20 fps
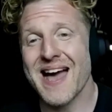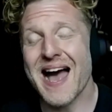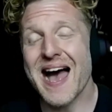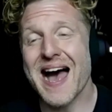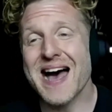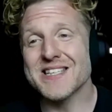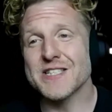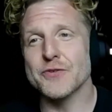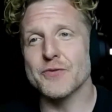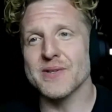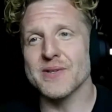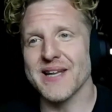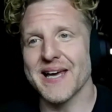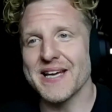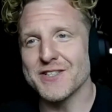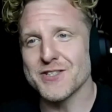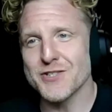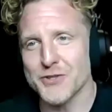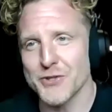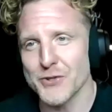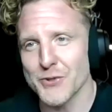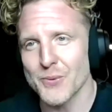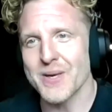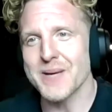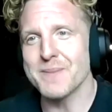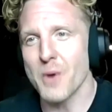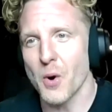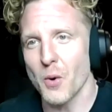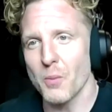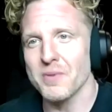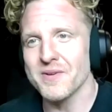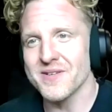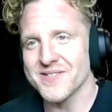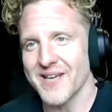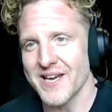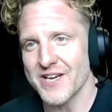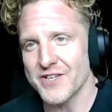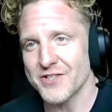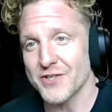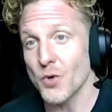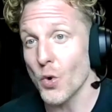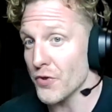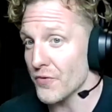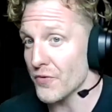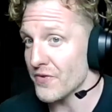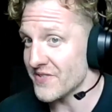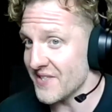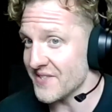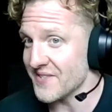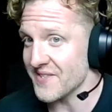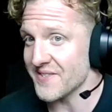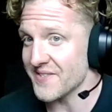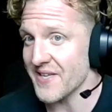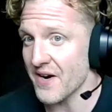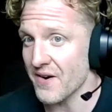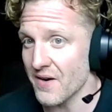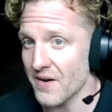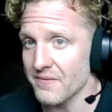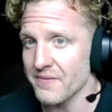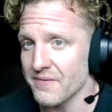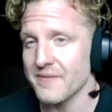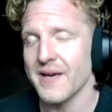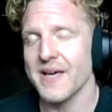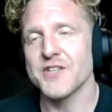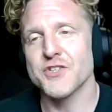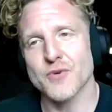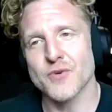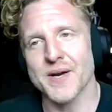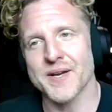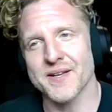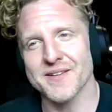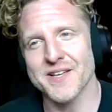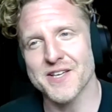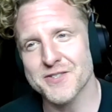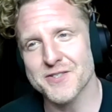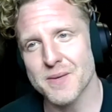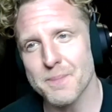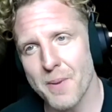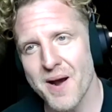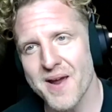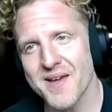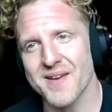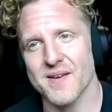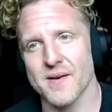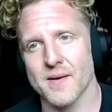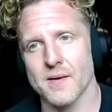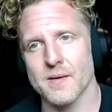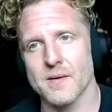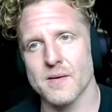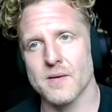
as it relates to immobilization or the resistance thereof and strangulation and breaking.